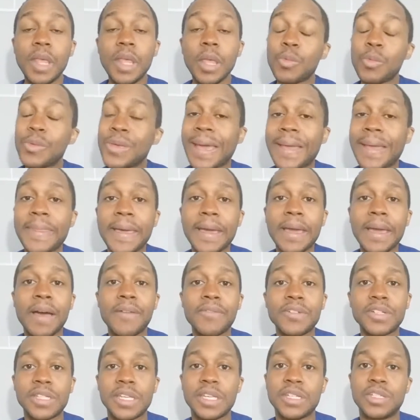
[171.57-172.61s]
we had that
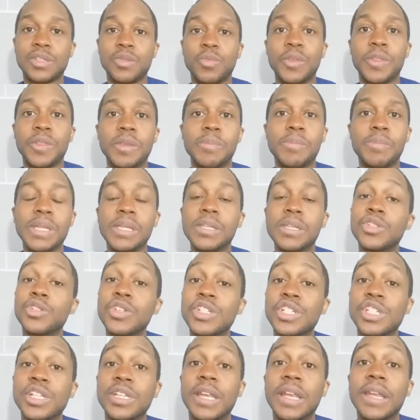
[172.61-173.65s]
conversation with the
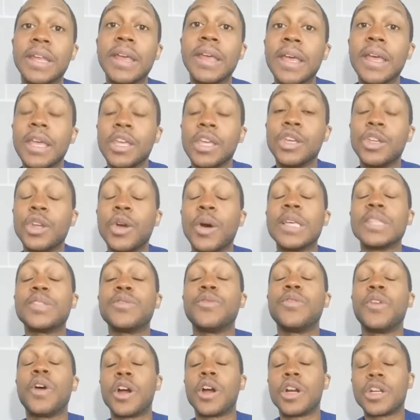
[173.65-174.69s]
pediatrician. And, as
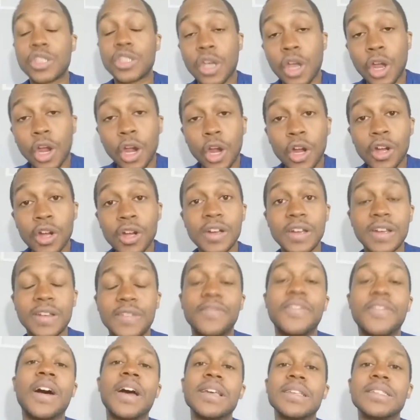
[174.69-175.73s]
far as her
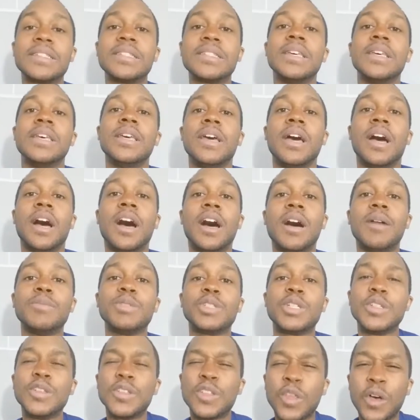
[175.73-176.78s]
advice,
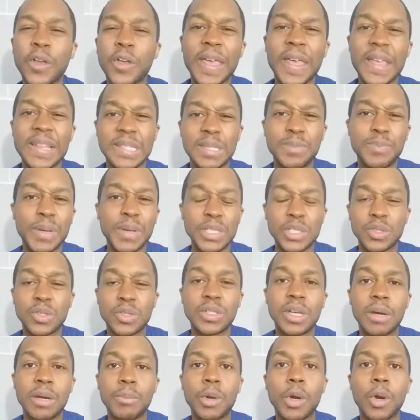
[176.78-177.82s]
she thought that
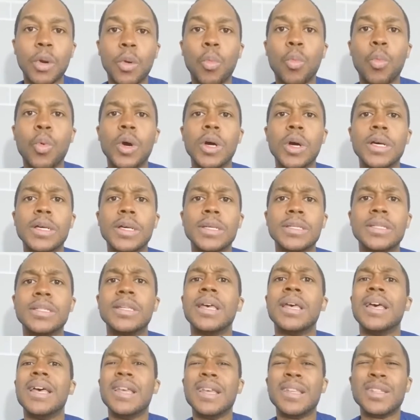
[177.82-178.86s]
special number
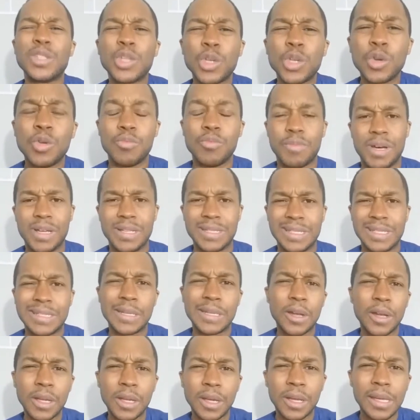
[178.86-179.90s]
was 2
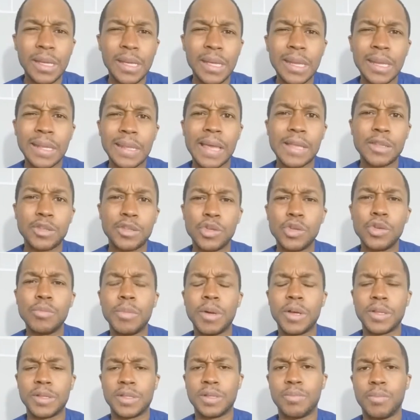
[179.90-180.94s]
months, hitting that 2
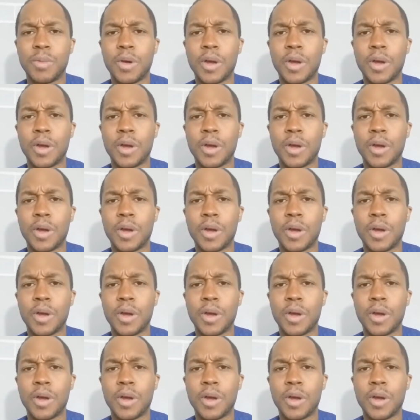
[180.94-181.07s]
months